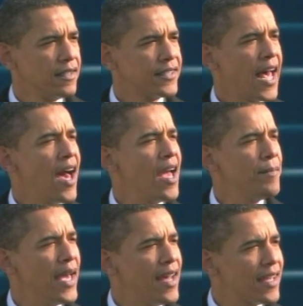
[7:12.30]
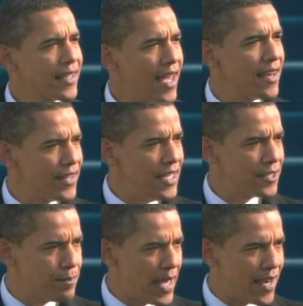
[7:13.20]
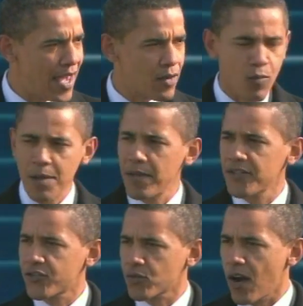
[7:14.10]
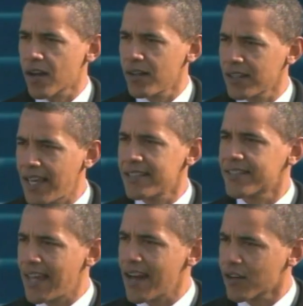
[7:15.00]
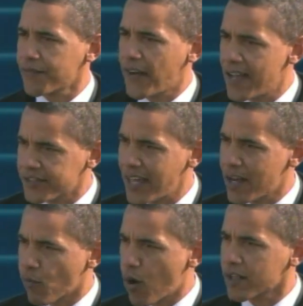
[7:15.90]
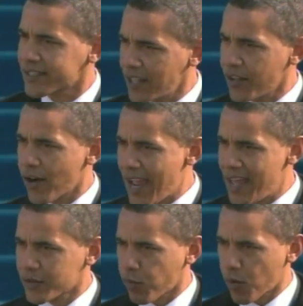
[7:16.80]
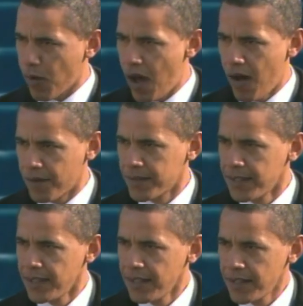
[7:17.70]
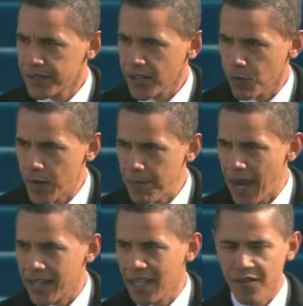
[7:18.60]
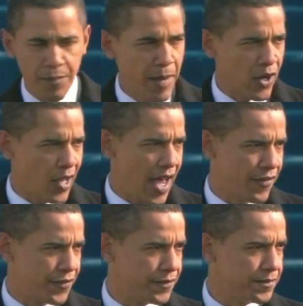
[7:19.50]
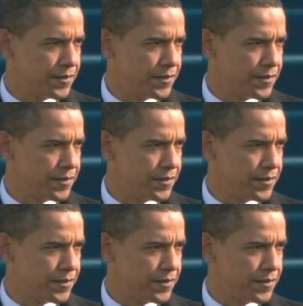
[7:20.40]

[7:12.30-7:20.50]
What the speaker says: Time and again, these men and women struggled and sacrificed and worked till their hands were raw so that we might live a better life.